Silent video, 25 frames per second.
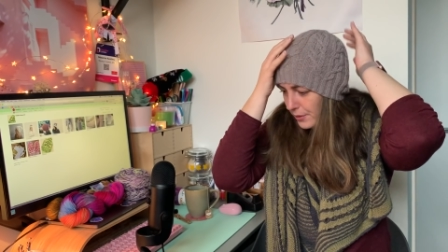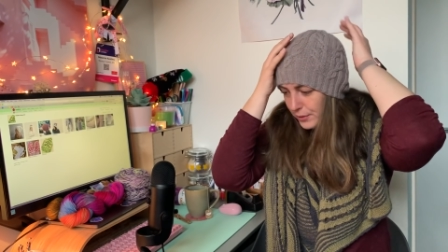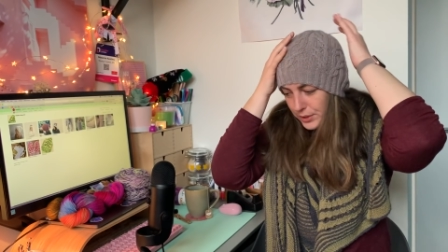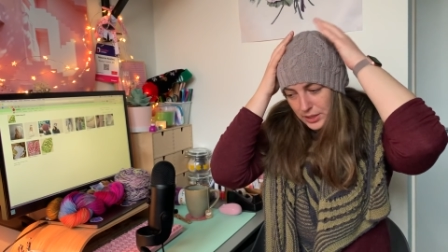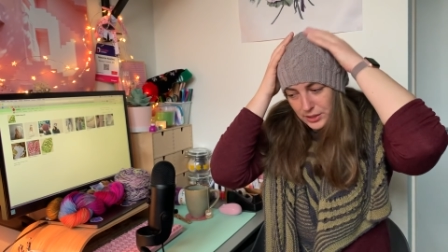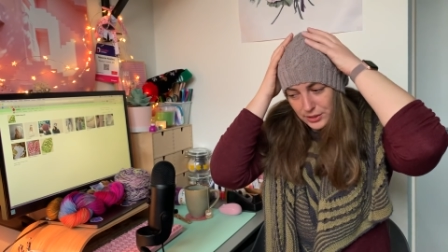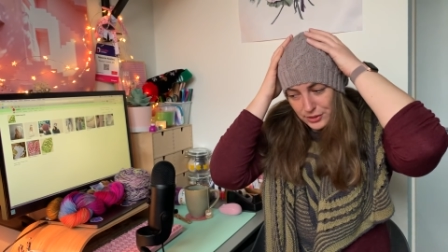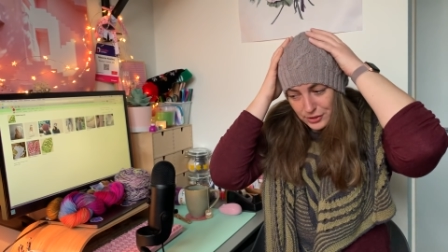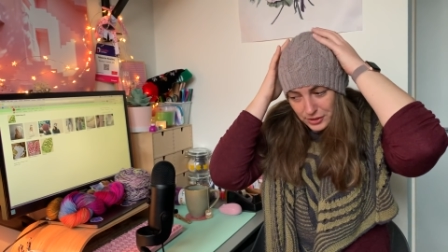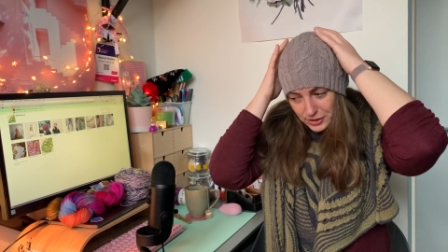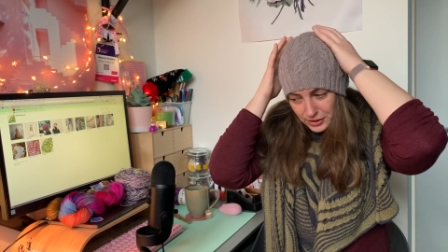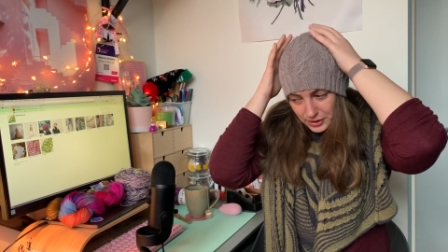it
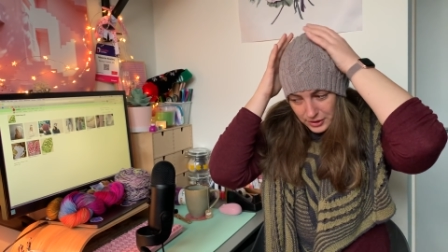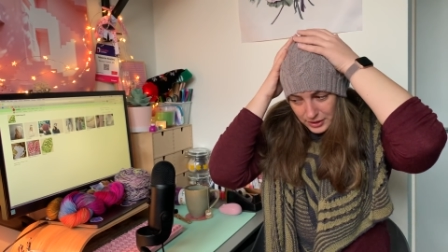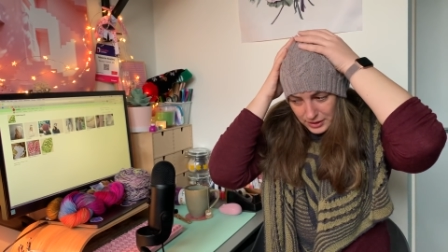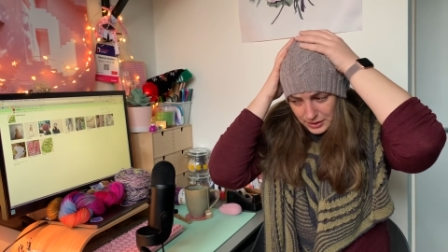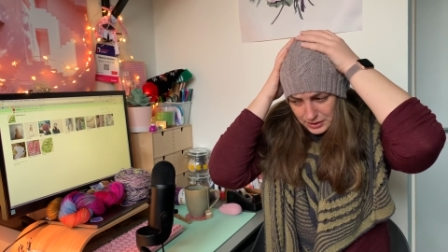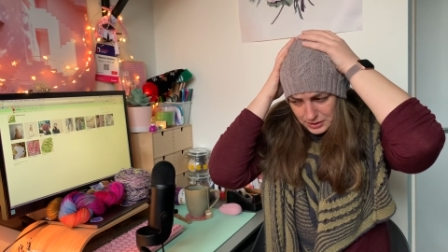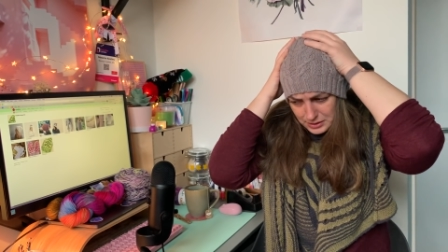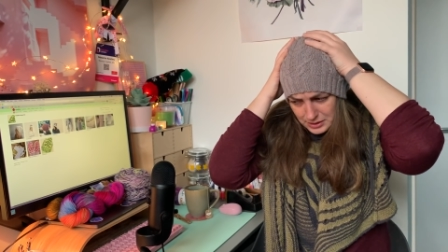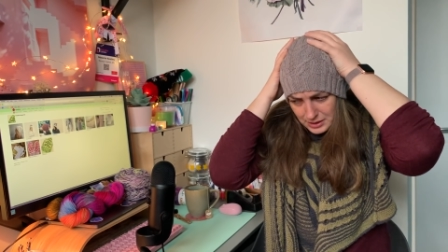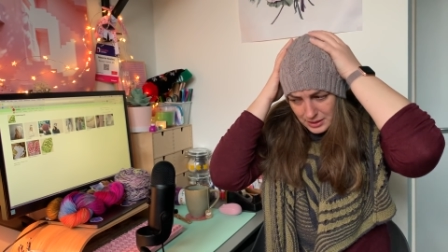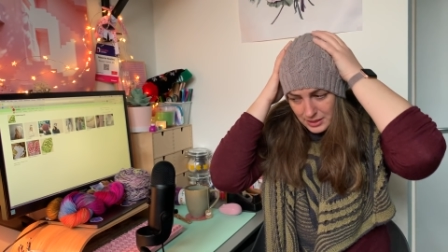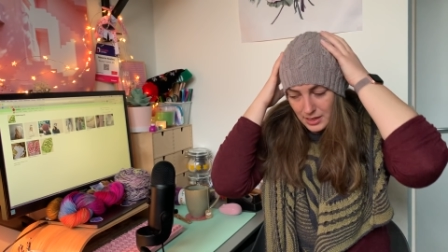
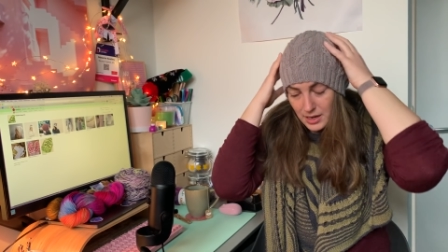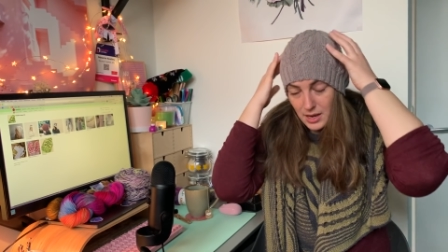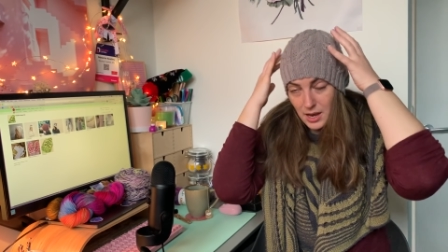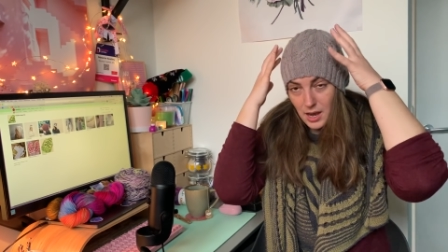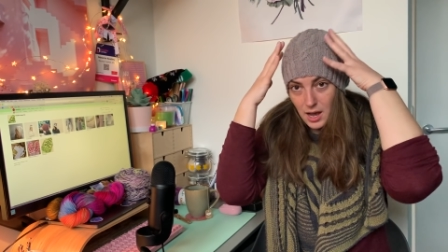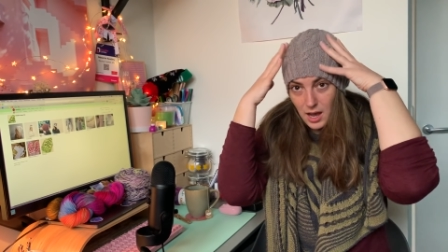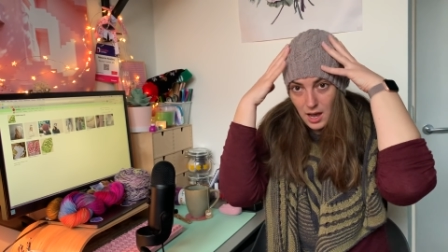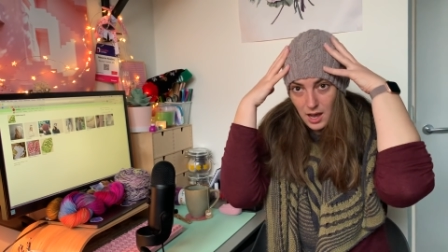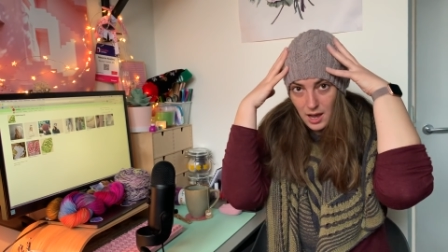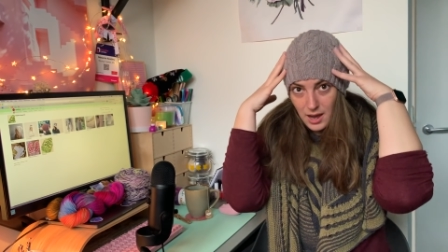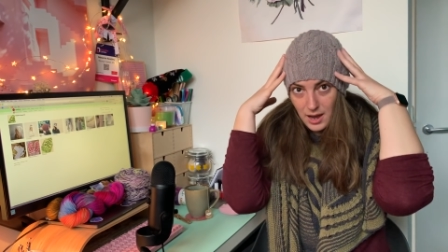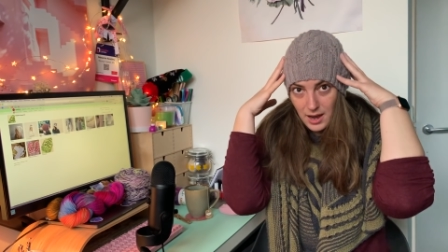looks.
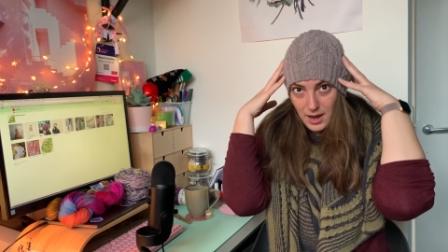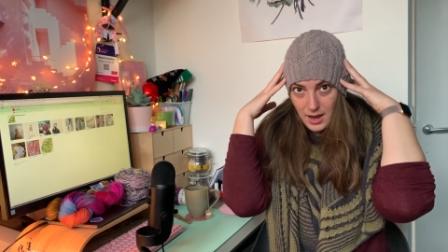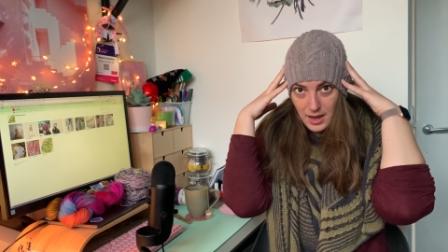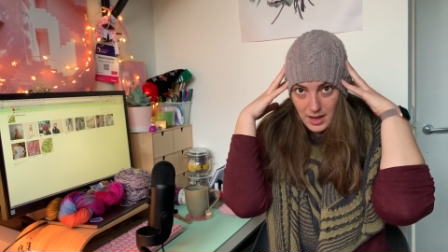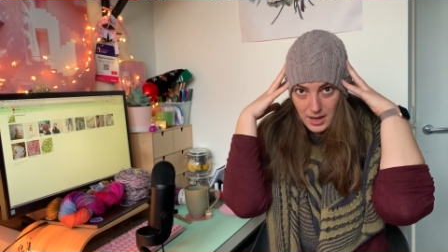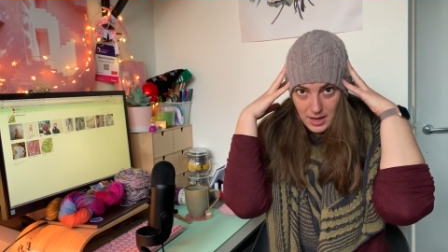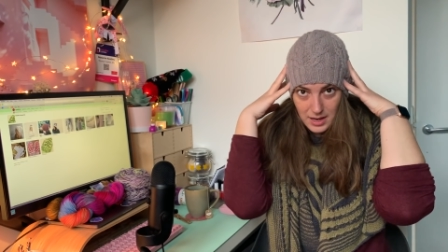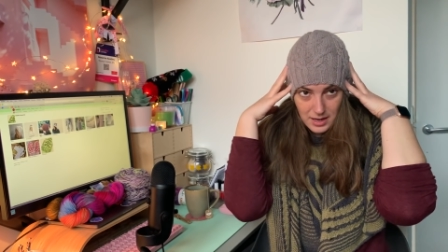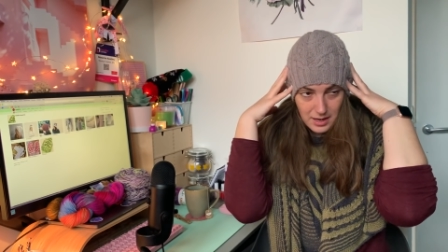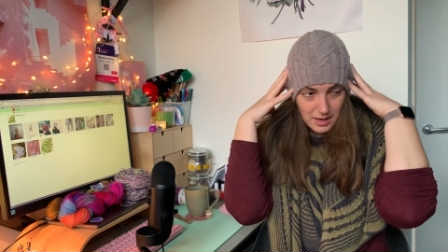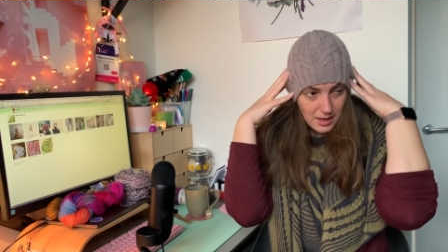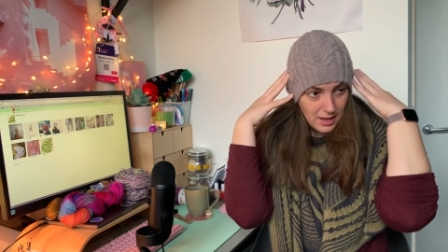
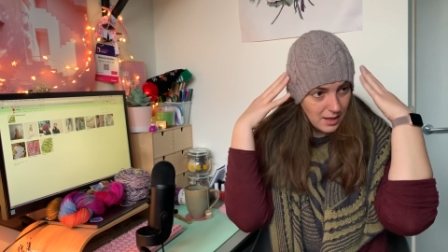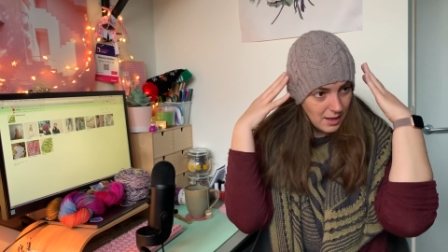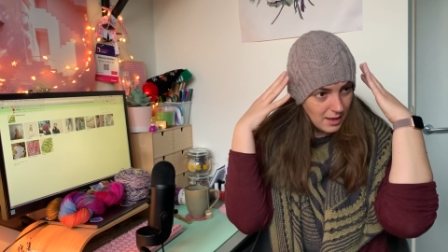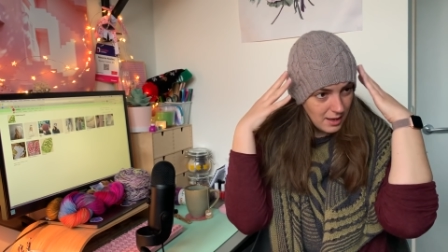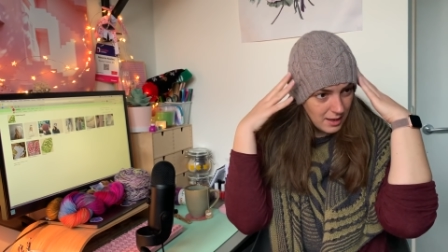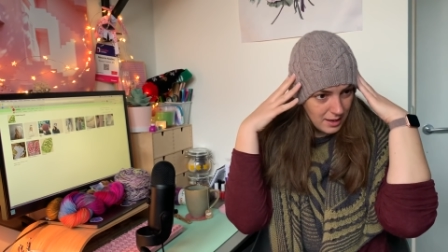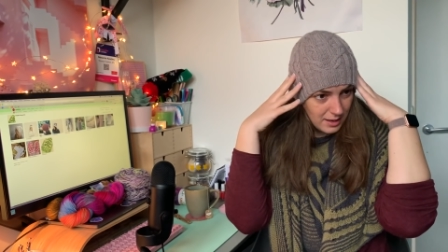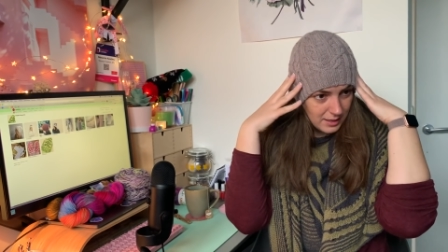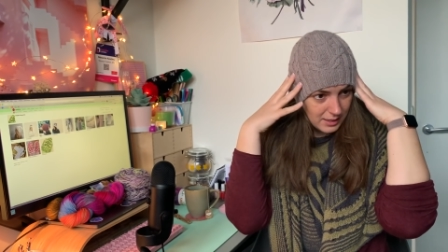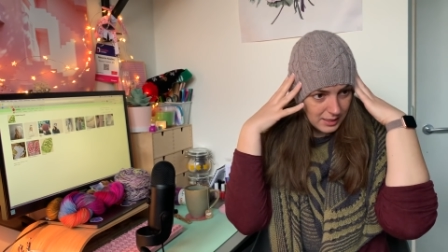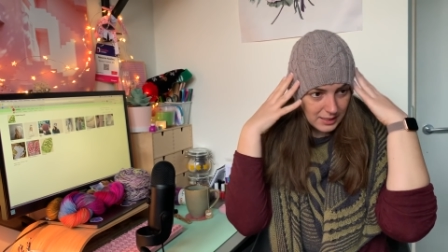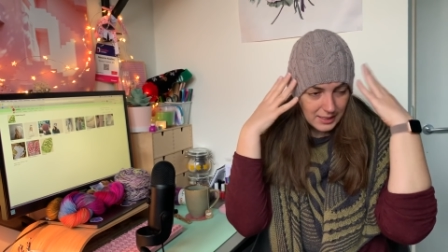I
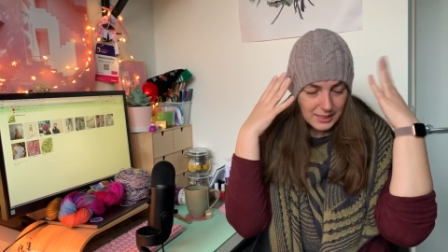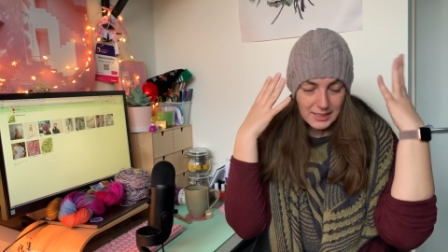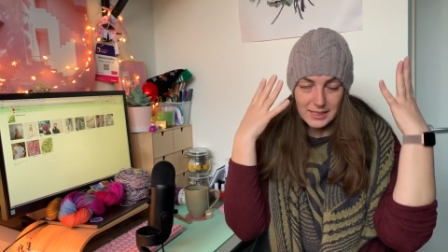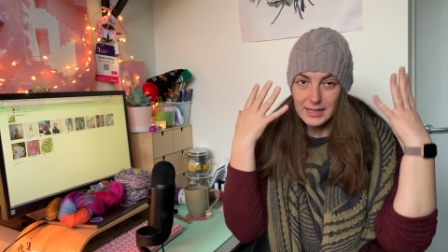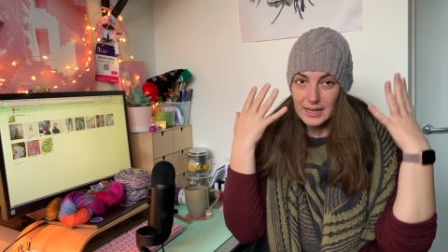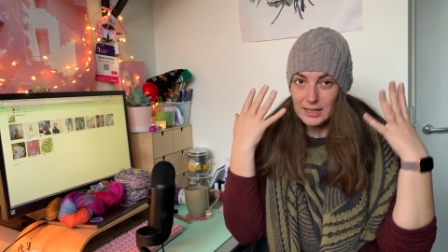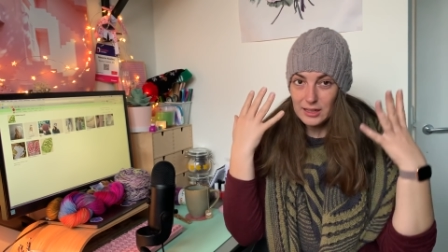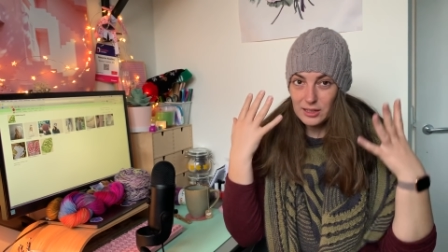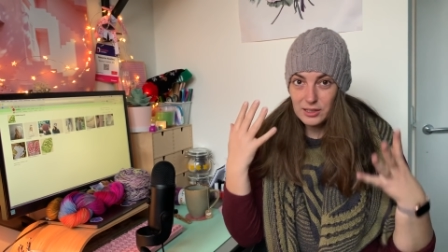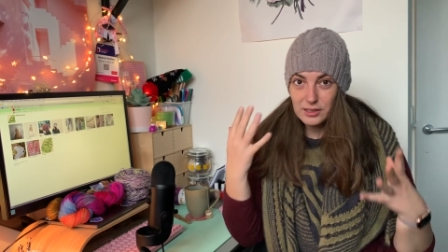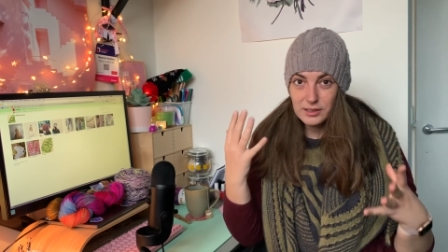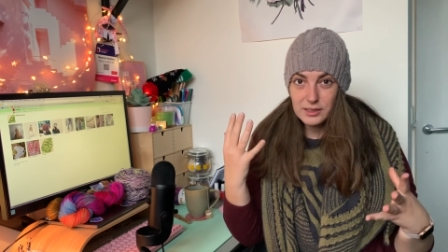think
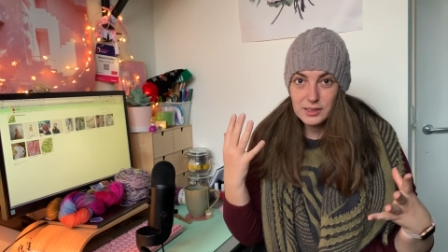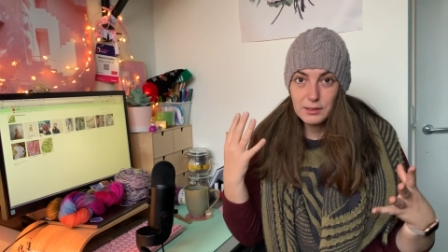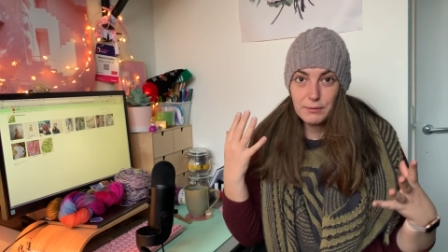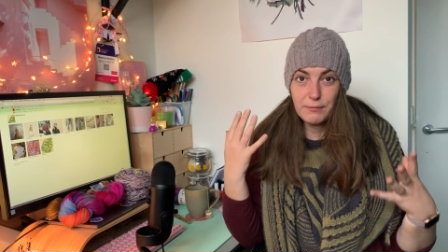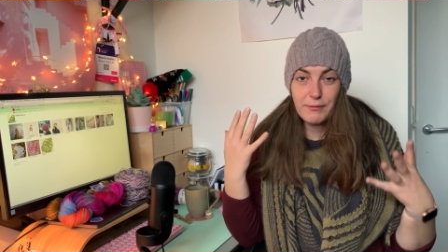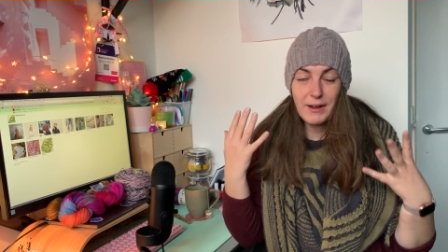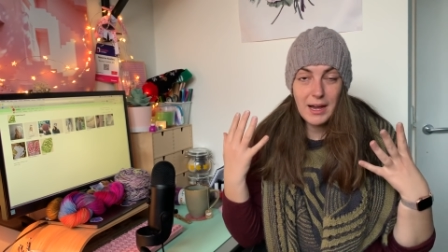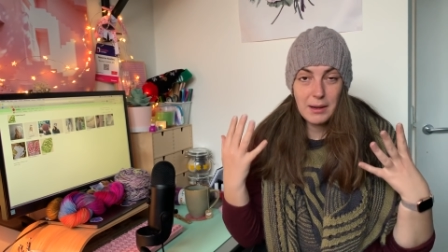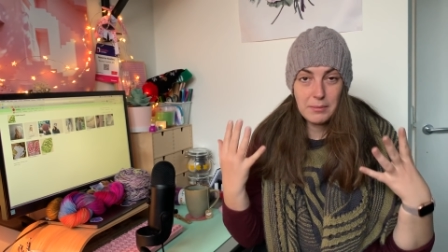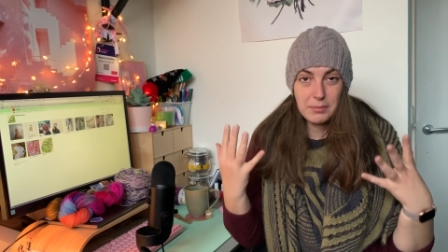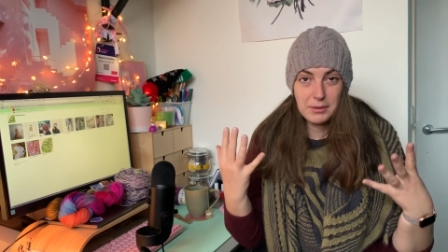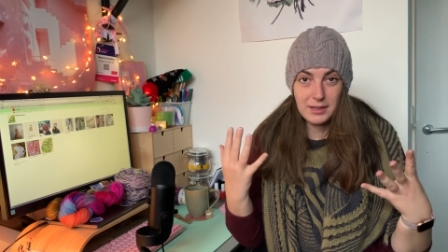it looks
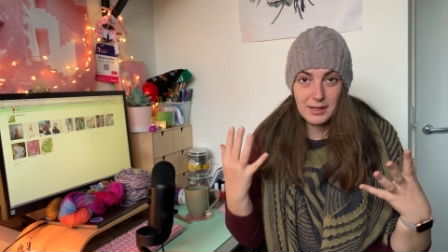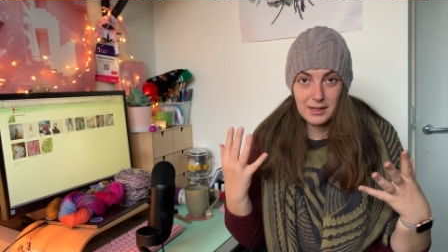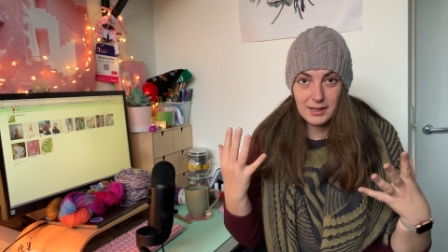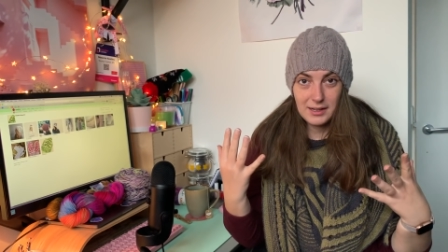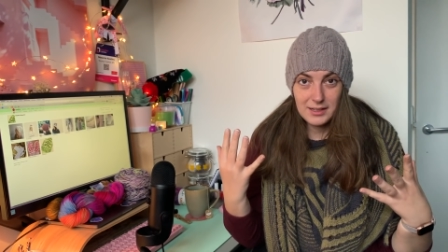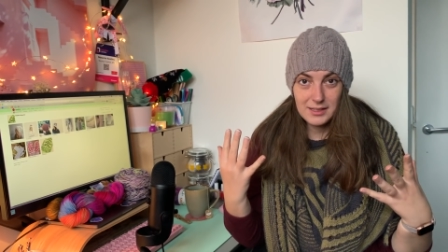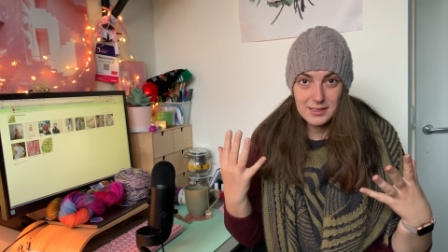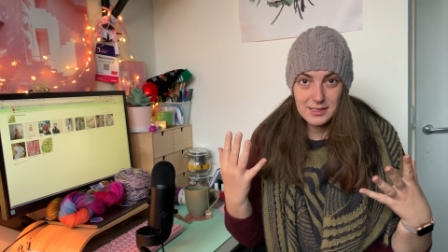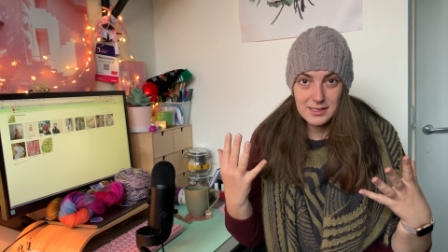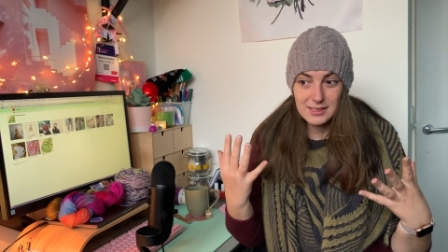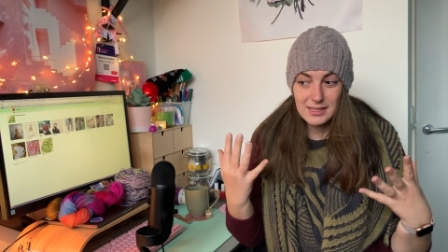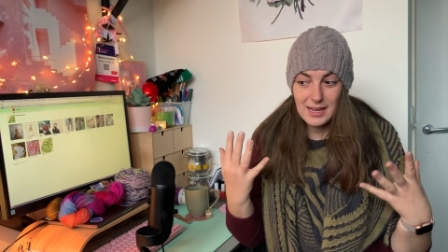
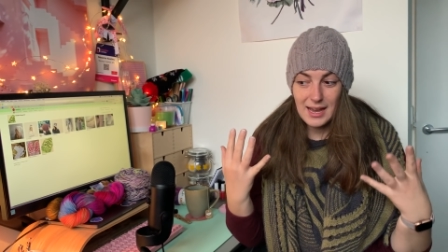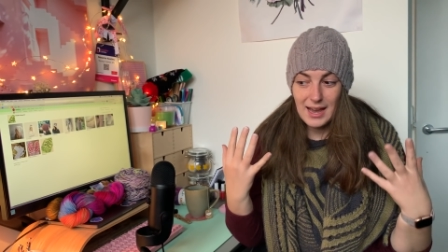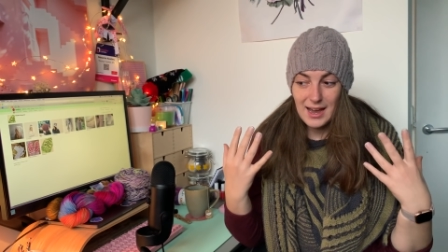fabulous,